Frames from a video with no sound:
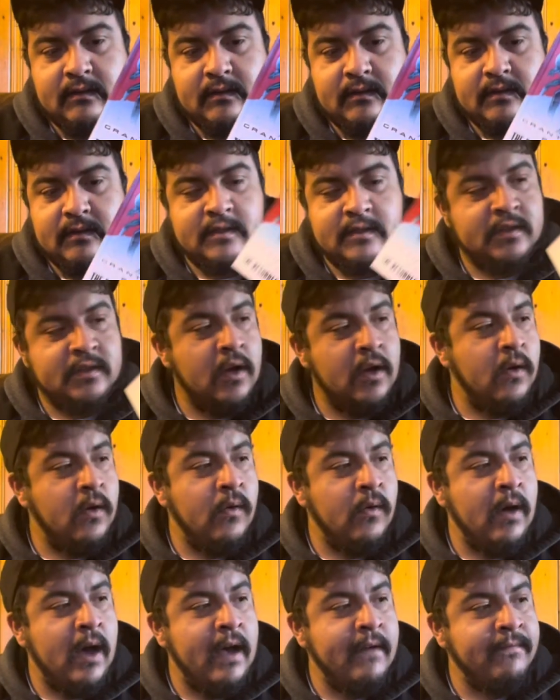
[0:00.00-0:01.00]

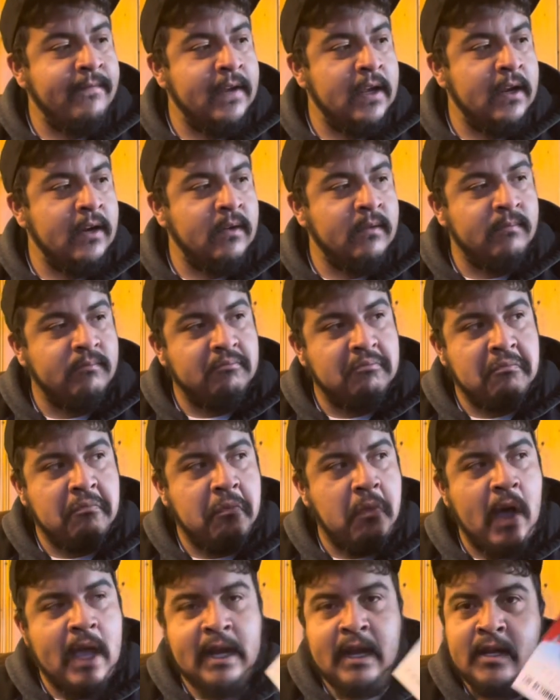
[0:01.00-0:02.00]
So I figured,
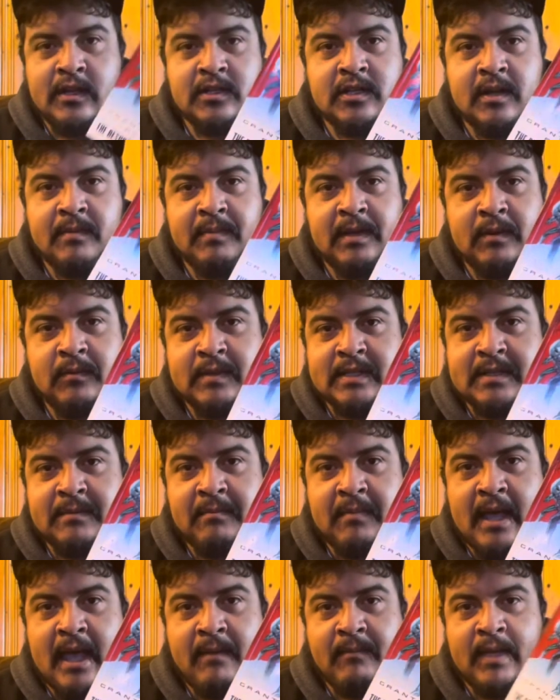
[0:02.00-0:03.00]
why not jump in with some
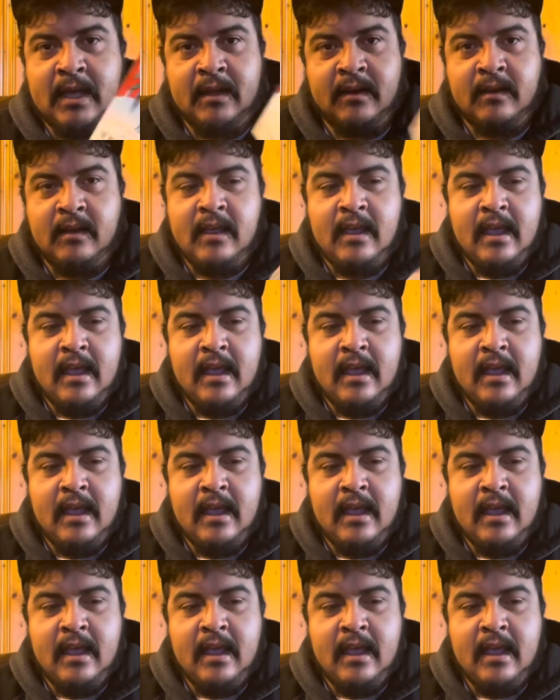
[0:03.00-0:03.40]
Batman?